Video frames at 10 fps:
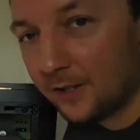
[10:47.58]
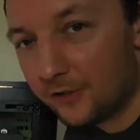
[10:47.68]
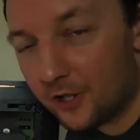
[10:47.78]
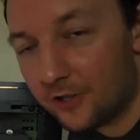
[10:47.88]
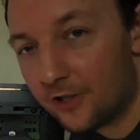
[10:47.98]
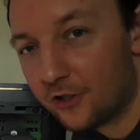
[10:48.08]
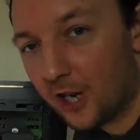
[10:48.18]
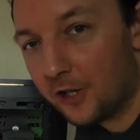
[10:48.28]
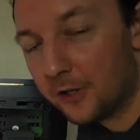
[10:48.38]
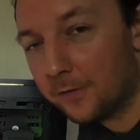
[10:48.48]
Just to
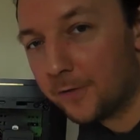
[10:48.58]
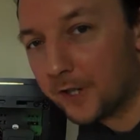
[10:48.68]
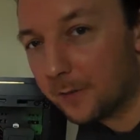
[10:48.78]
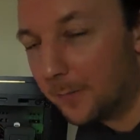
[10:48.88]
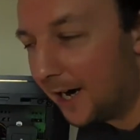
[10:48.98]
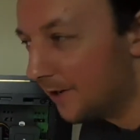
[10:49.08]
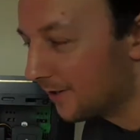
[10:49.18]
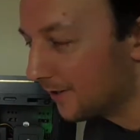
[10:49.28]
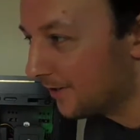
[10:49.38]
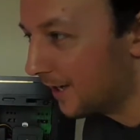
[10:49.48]
show you for
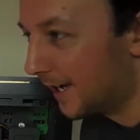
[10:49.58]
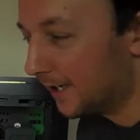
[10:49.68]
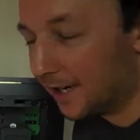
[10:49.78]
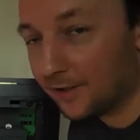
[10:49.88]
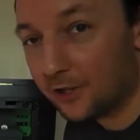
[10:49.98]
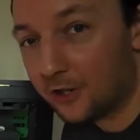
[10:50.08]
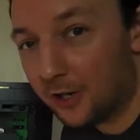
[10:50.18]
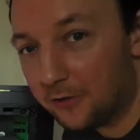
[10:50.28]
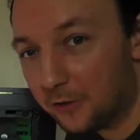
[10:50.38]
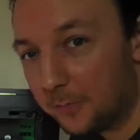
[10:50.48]
comparison's sake, as I
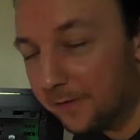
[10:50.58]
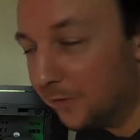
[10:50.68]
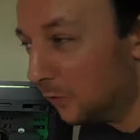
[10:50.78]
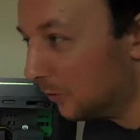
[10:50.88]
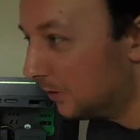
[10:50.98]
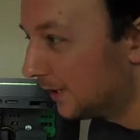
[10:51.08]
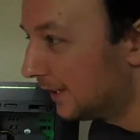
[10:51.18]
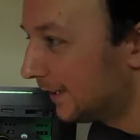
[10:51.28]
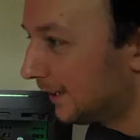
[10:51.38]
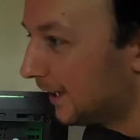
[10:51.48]
showed you before
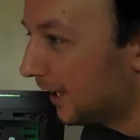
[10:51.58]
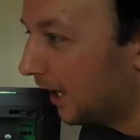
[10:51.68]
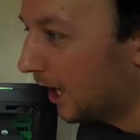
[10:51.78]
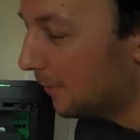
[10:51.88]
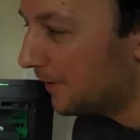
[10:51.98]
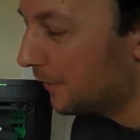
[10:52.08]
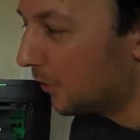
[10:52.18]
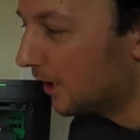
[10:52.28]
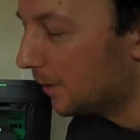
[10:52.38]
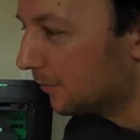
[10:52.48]
I
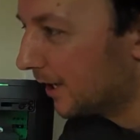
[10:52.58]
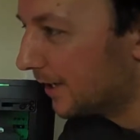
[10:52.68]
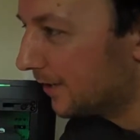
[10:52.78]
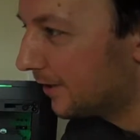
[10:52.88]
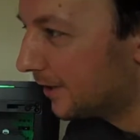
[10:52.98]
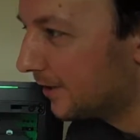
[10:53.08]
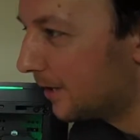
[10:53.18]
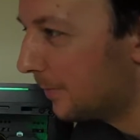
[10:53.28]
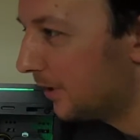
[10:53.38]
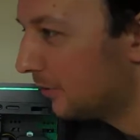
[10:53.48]
upgraded the
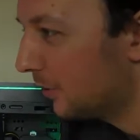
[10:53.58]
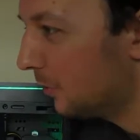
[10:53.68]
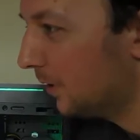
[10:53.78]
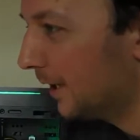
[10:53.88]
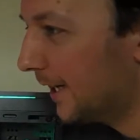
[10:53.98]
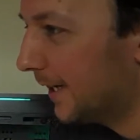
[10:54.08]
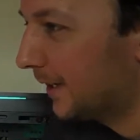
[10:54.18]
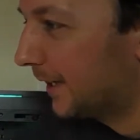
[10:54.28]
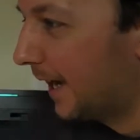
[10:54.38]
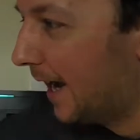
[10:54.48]
CPU cooler
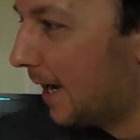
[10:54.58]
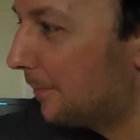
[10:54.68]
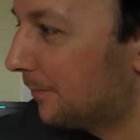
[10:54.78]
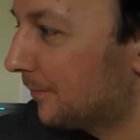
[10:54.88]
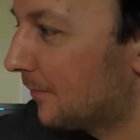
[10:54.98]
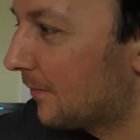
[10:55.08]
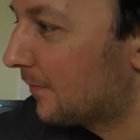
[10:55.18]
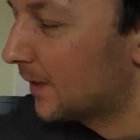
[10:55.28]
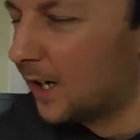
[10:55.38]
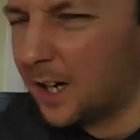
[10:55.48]
in cam,
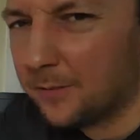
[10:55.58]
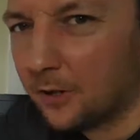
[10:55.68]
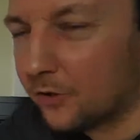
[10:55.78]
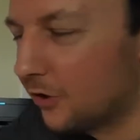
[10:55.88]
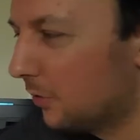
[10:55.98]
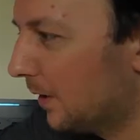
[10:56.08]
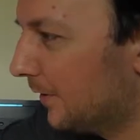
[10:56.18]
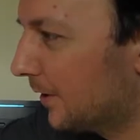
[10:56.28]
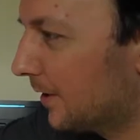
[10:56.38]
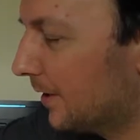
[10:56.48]
I'm not sure whether
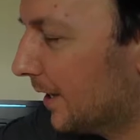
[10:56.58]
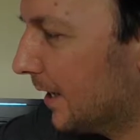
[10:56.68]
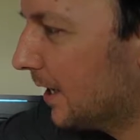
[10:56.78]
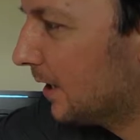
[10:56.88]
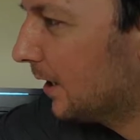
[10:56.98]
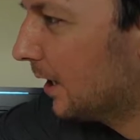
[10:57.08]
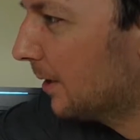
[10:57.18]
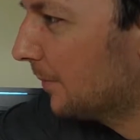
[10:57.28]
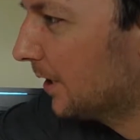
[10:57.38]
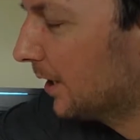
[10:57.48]
you can see it.
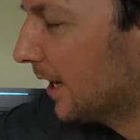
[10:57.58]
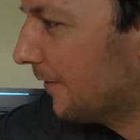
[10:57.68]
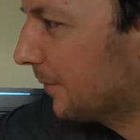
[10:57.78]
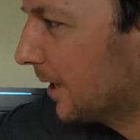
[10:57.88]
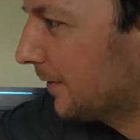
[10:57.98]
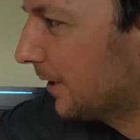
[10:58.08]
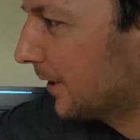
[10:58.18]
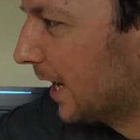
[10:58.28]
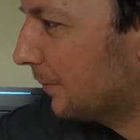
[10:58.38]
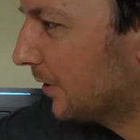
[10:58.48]
I don't have my other little
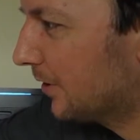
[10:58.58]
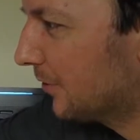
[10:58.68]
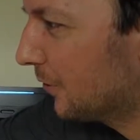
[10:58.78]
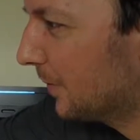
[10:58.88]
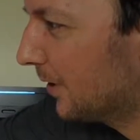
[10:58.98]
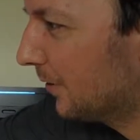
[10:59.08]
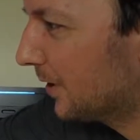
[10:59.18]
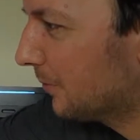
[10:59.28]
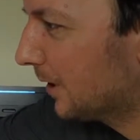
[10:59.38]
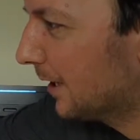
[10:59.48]
camera to zoom in on
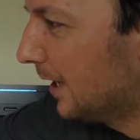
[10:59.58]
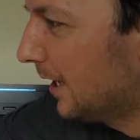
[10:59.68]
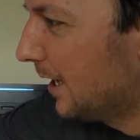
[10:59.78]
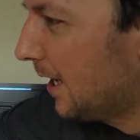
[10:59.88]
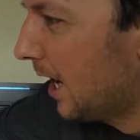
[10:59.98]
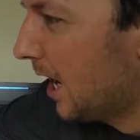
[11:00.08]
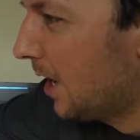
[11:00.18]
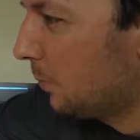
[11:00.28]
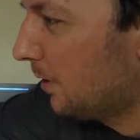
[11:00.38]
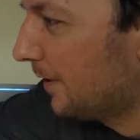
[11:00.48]
this one.
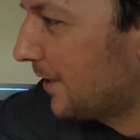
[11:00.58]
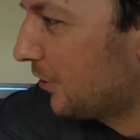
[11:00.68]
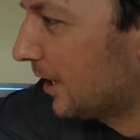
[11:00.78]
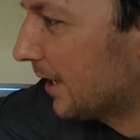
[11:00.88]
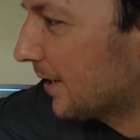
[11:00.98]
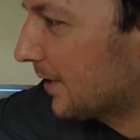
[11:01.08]
We're reaching